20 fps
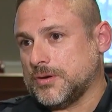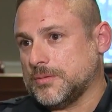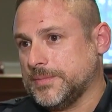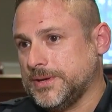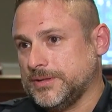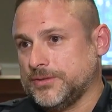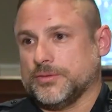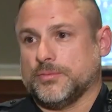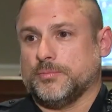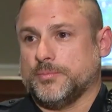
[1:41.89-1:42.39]

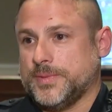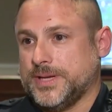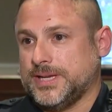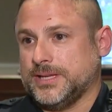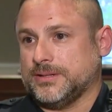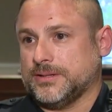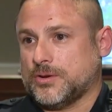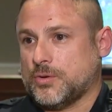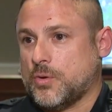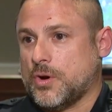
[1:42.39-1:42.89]

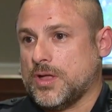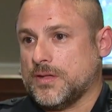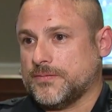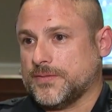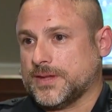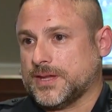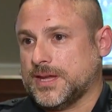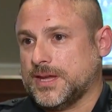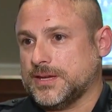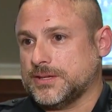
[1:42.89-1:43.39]
meeting the
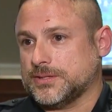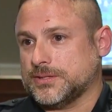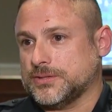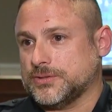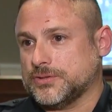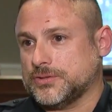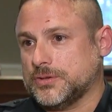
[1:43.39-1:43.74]
qualifications.